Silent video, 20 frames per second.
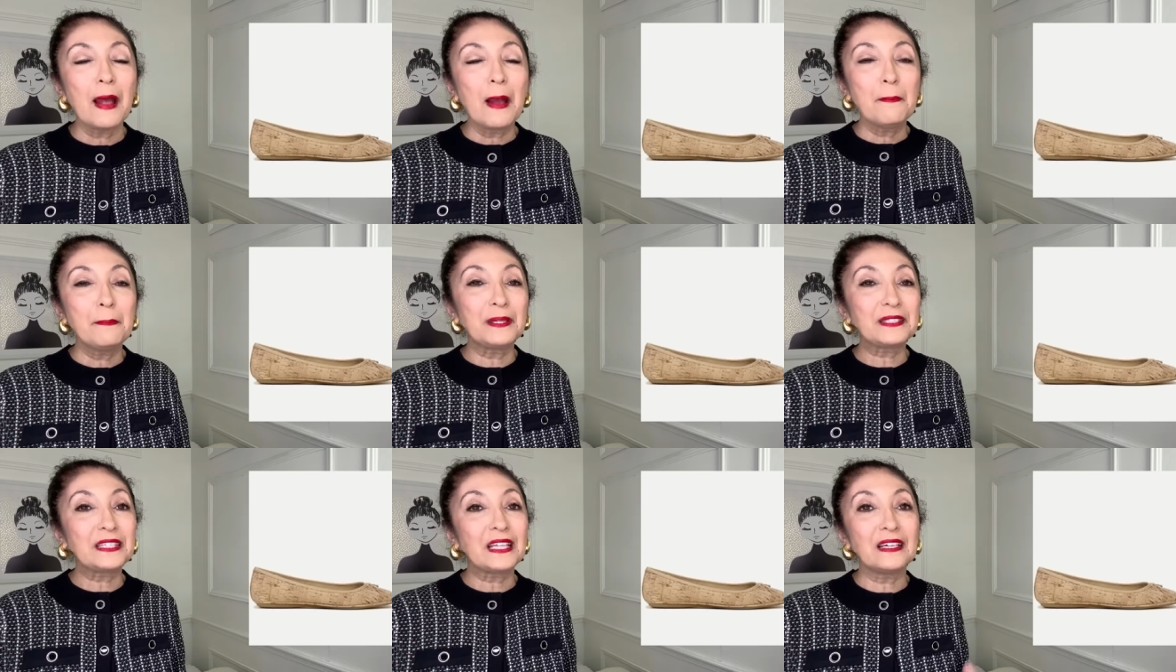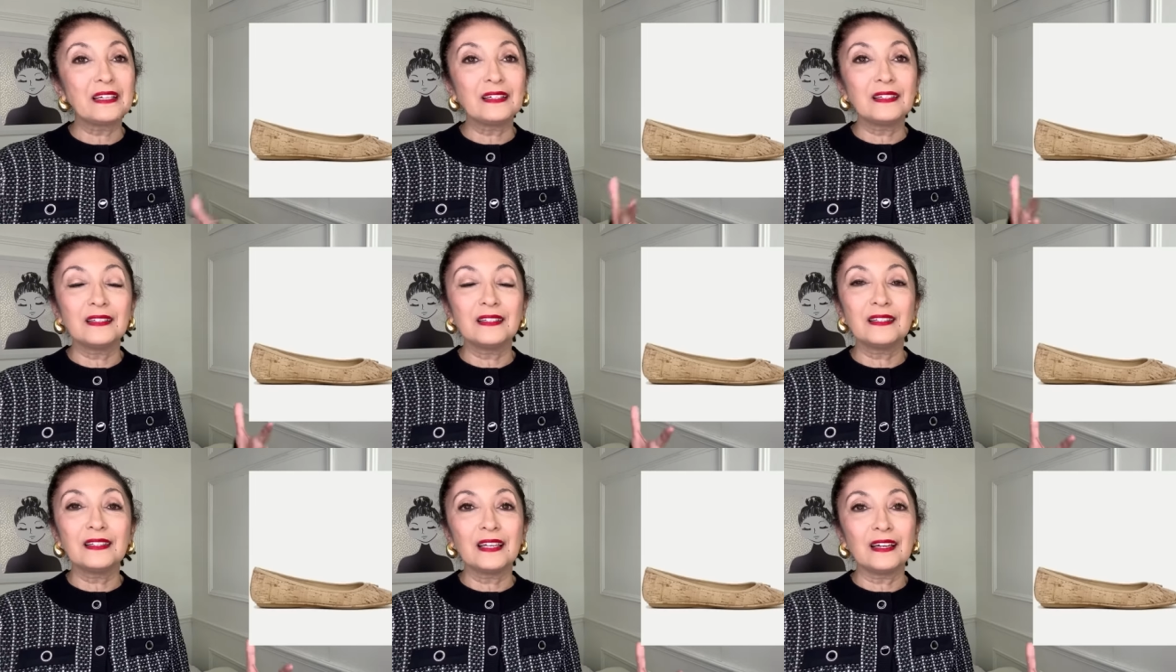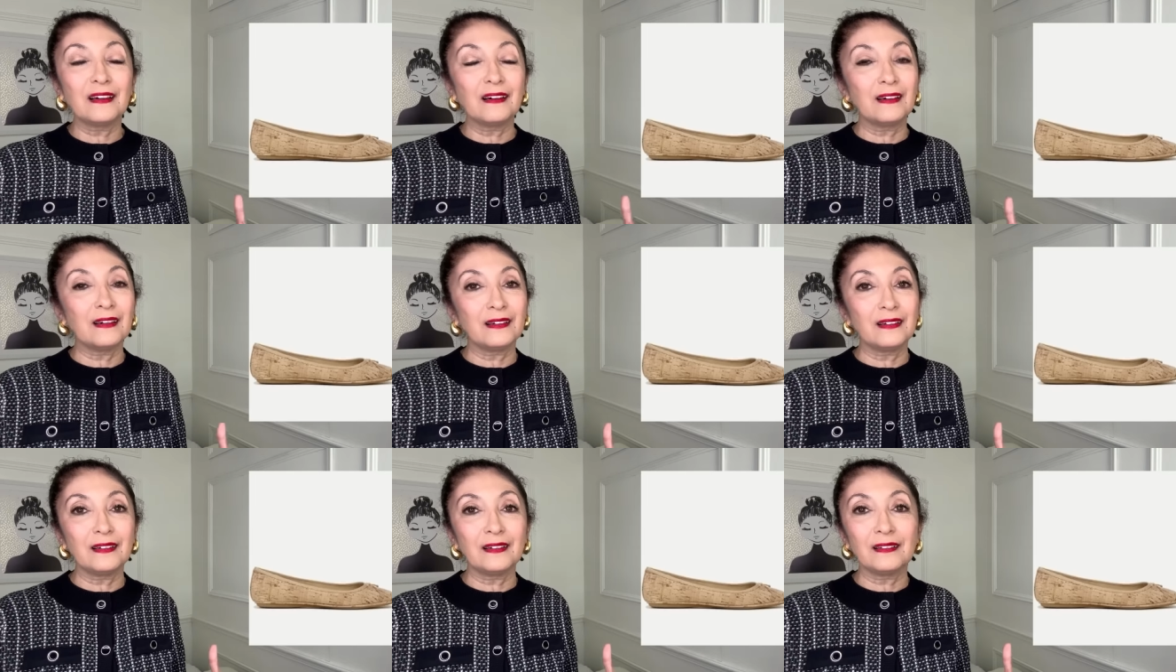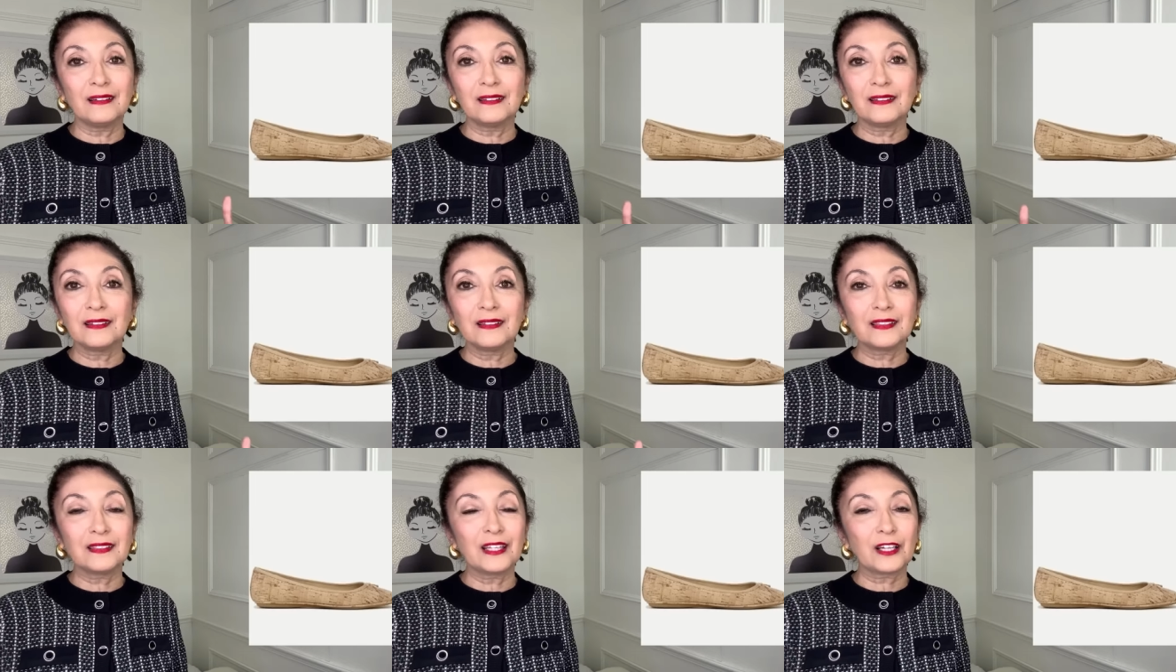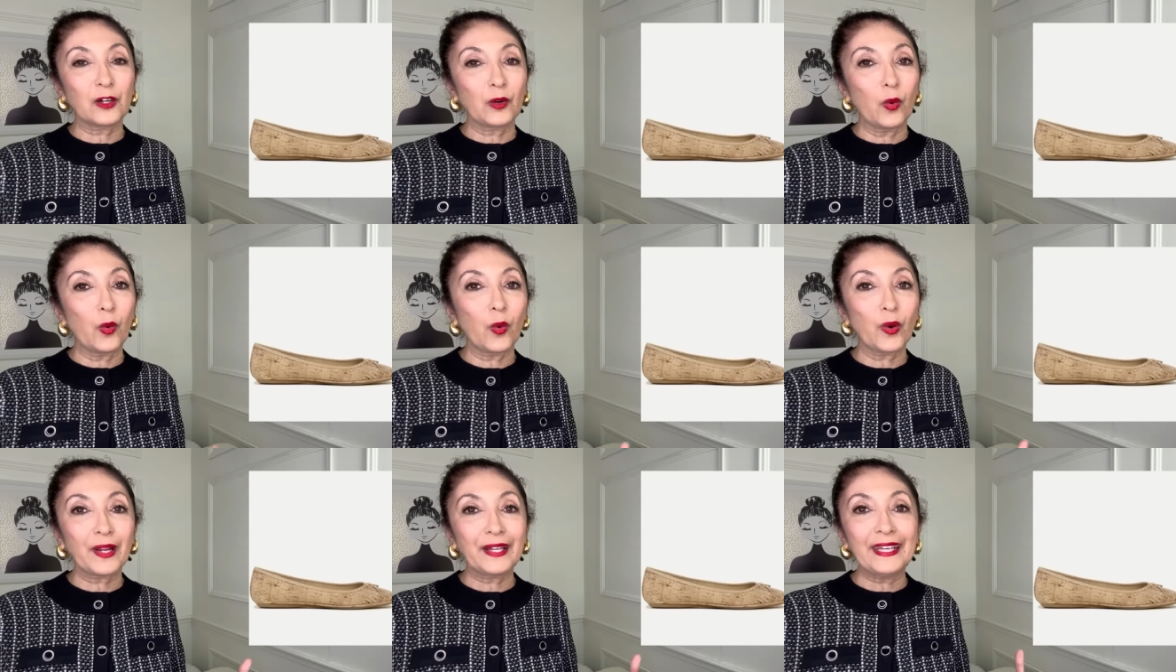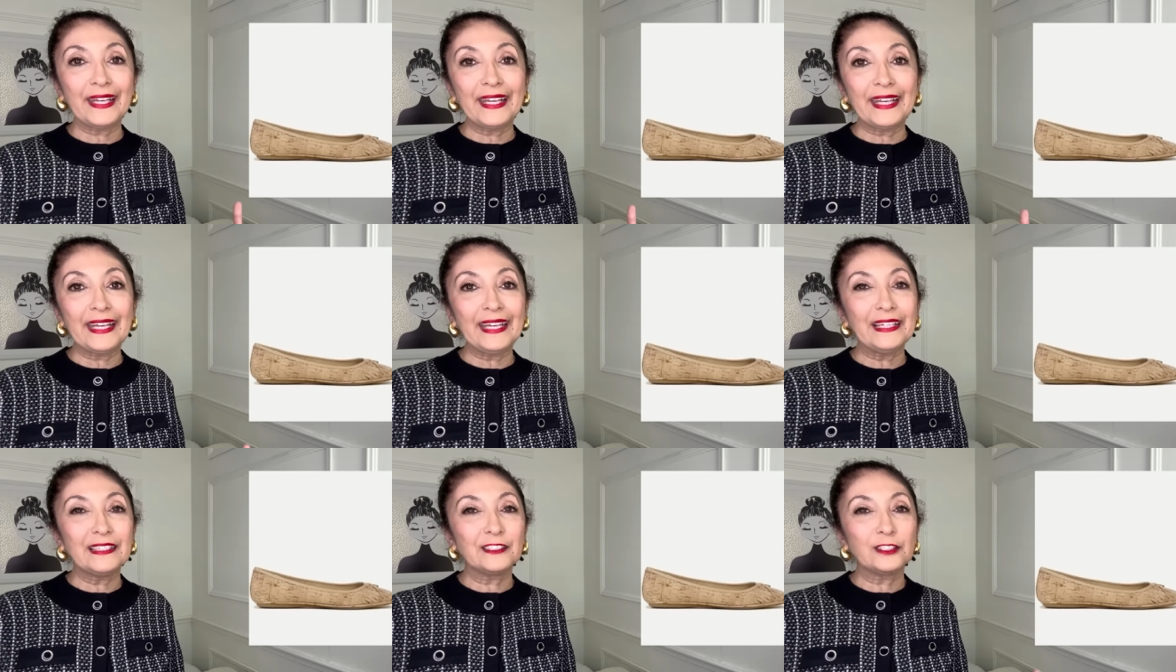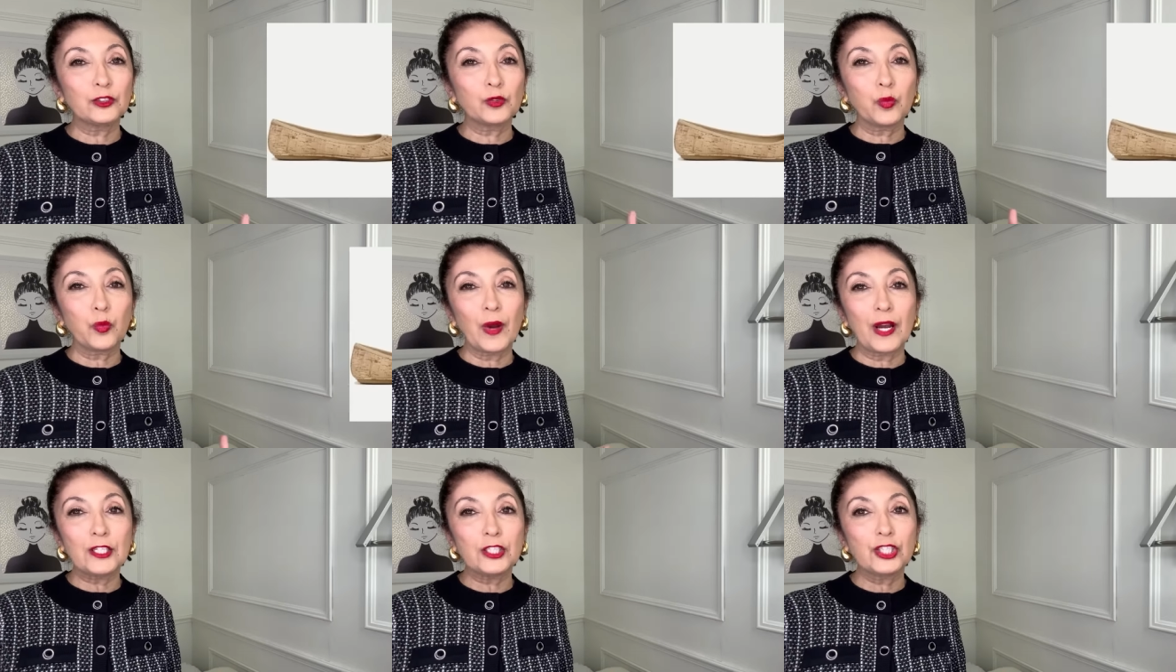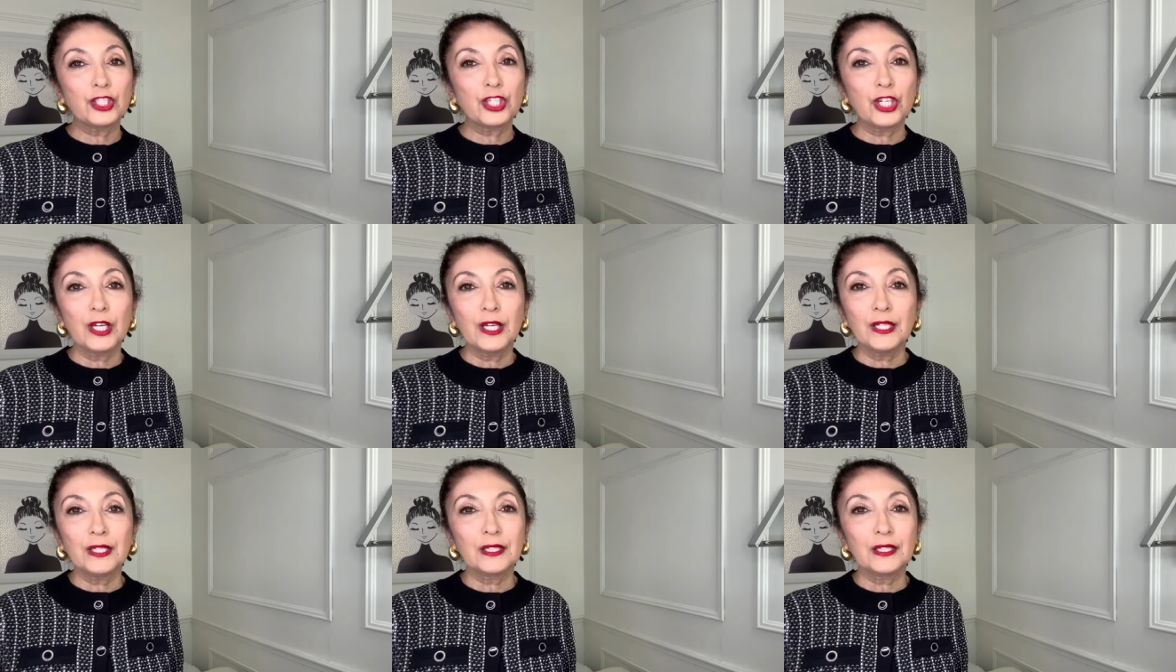But the the the cork heeled wedge